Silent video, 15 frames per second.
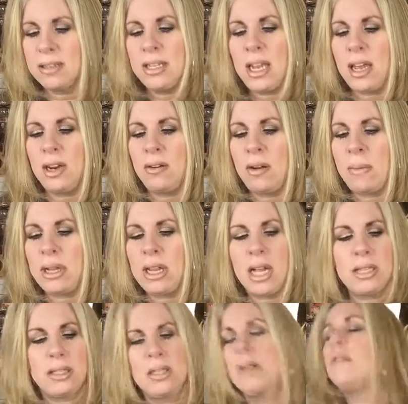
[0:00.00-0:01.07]
See, I don't have my
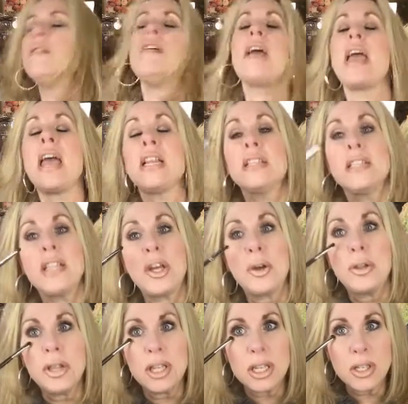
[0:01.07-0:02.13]
glasses on. And
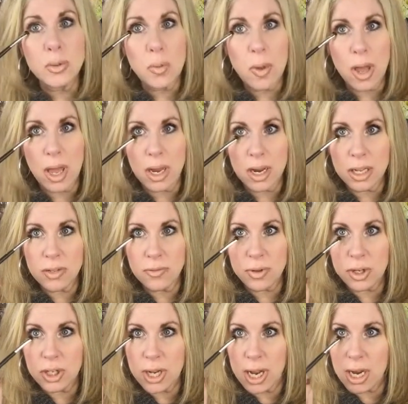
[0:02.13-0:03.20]
so this one is
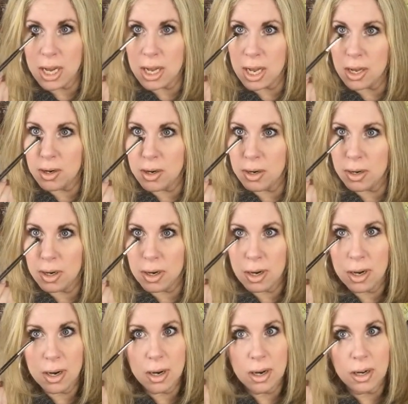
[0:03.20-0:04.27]
for shading
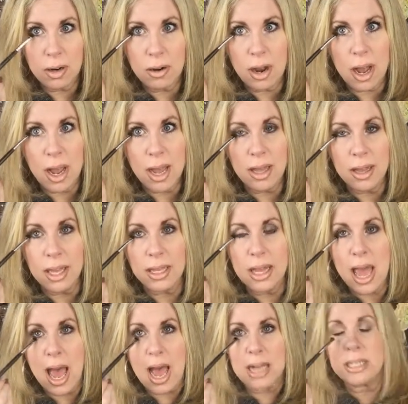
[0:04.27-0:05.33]
under your eye like
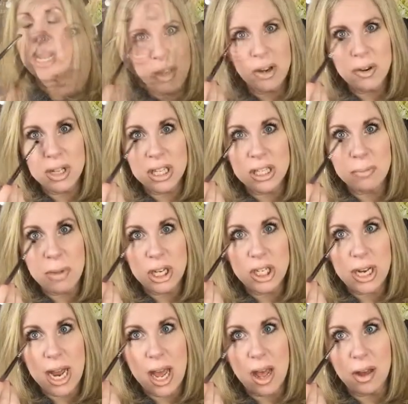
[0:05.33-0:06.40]
that and you can
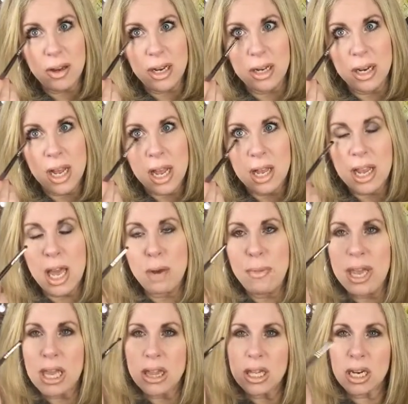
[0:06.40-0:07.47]
smudge it out and kind of
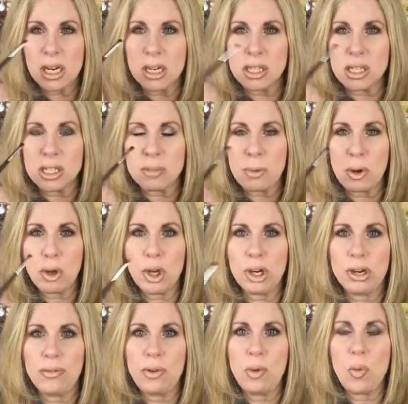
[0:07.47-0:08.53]
make it thicker and
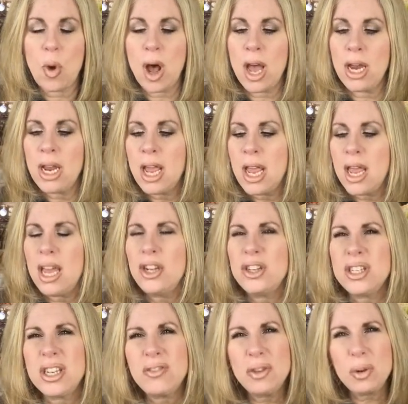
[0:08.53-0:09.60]
smokier if you want. It
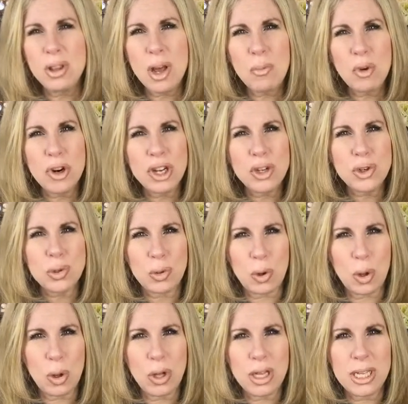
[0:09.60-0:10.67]
just gives you a lot more
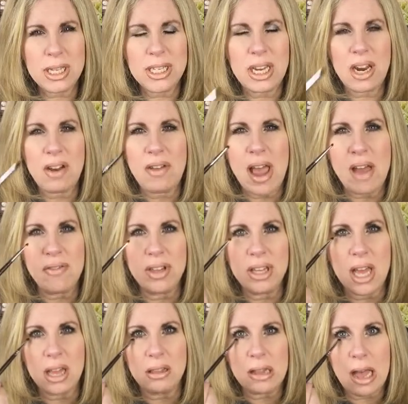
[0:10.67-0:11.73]
control instead of
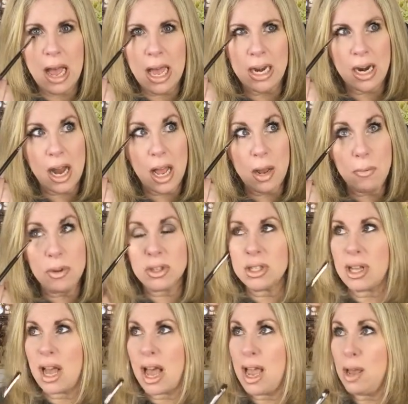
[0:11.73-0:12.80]
having that line and I almost
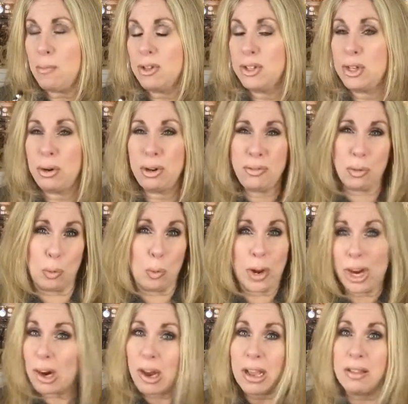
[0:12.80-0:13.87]
I almost don't even
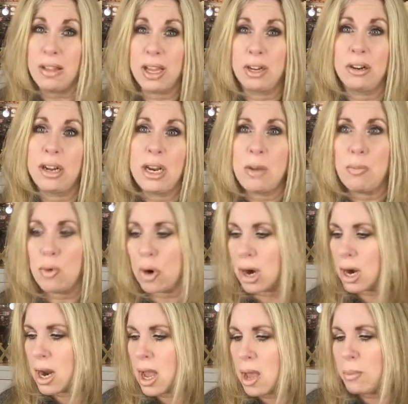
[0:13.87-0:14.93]
wear eyeliner
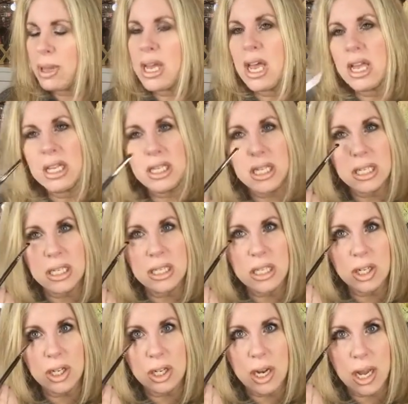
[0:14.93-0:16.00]
anymore because this is
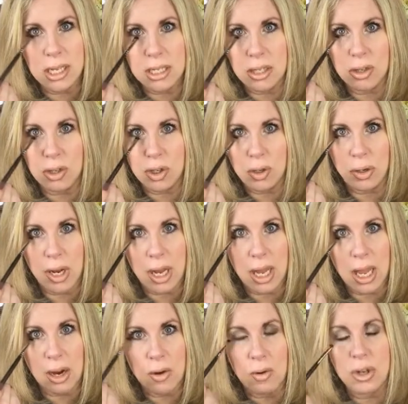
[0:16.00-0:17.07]
such a nice little trick
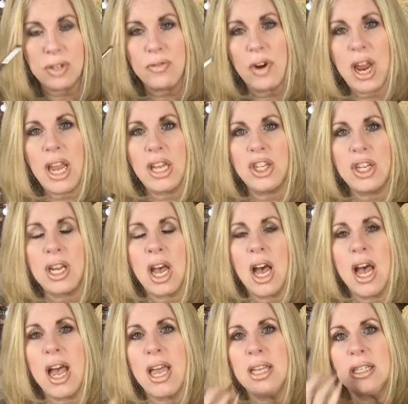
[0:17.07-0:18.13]
and of course for aging
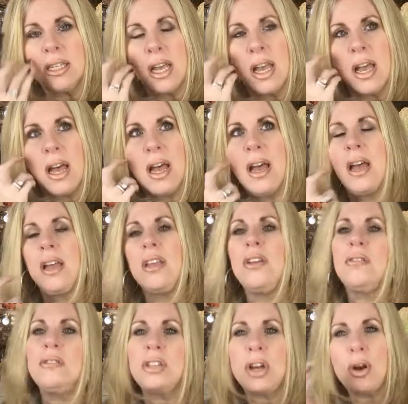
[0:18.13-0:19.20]
eyes uh,
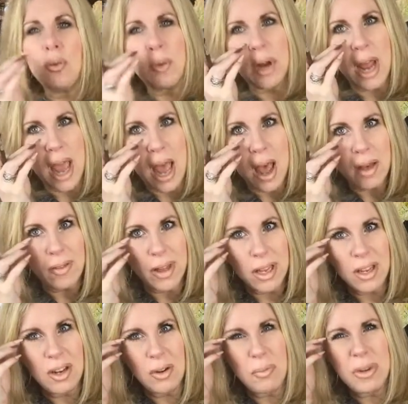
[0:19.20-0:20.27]
you don't want to have
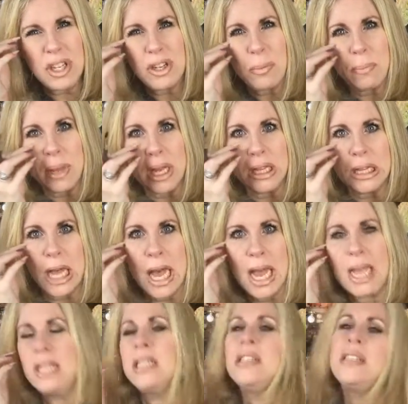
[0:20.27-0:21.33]
like, you know, a bunch of big
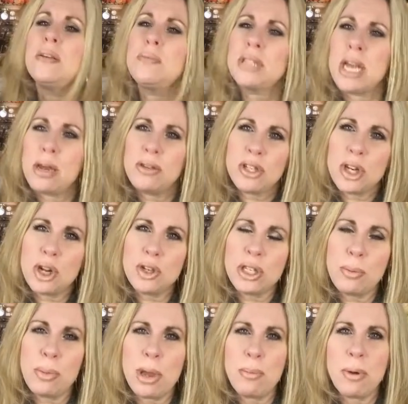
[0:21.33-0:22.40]
lines. And sometimes, you know,
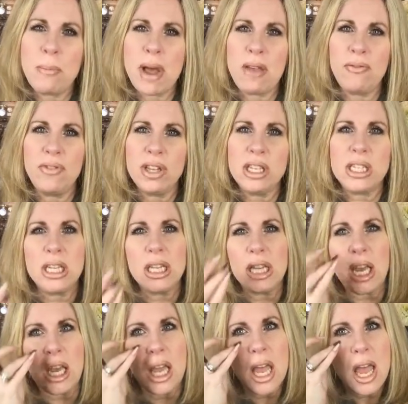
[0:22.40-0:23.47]
some people might feel
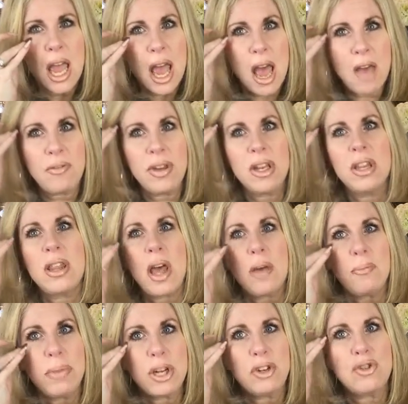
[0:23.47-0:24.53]
silly having
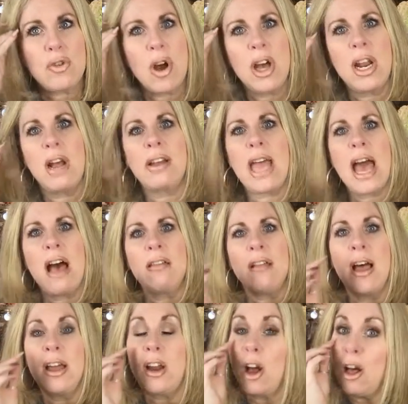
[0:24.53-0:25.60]
that big drawn out cat line.